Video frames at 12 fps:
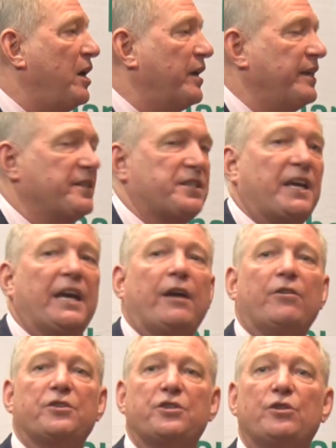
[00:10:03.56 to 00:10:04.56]
markets
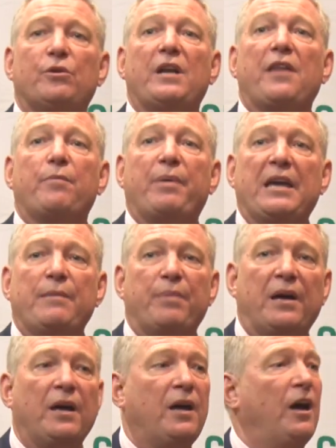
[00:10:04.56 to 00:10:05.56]
here and to do another
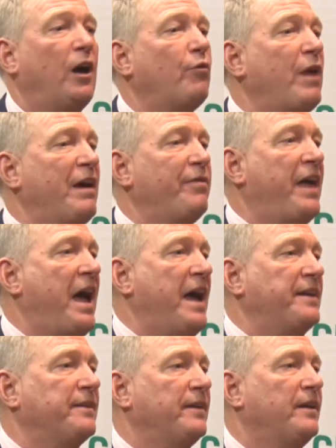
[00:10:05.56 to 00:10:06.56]
paper around
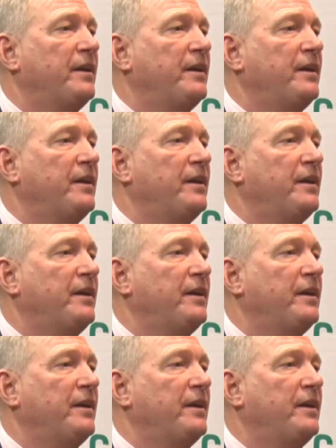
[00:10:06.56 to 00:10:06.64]
that.